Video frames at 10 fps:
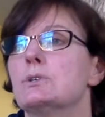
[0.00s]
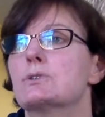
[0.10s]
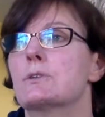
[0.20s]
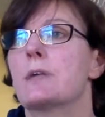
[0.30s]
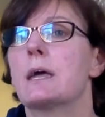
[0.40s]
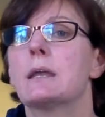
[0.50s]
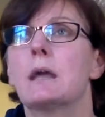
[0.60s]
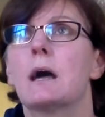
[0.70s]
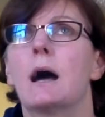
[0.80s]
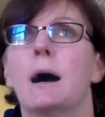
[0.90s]
So
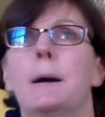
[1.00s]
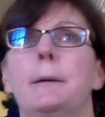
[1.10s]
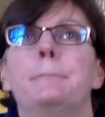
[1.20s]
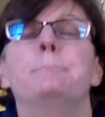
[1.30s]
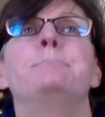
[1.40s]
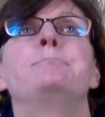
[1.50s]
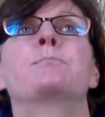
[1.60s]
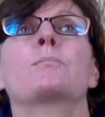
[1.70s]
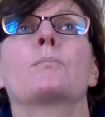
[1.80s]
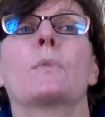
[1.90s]
then
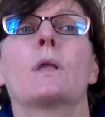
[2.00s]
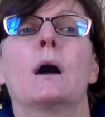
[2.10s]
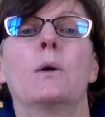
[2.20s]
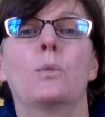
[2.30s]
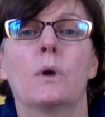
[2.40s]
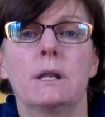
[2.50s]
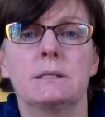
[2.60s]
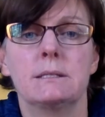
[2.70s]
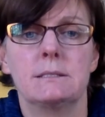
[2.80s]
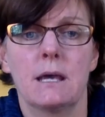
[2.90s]
I
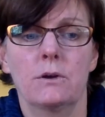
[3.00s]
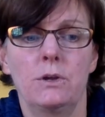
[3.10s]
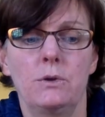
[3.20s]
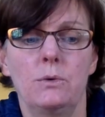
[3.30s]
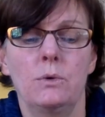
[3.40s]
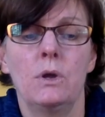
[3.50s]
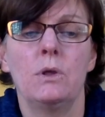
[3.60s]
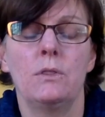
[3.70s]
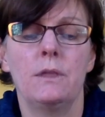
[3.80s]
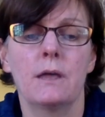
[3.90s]
wanted to tell you
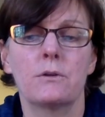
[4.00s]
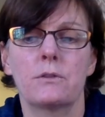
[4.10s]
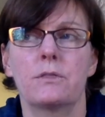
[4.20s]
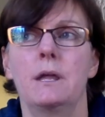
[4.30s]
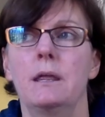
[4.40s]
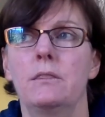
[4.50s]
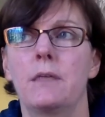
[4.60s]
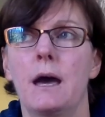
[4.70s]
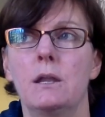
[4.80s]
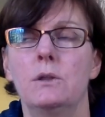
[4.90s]
the other thing
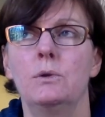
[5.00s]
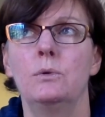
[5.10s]
that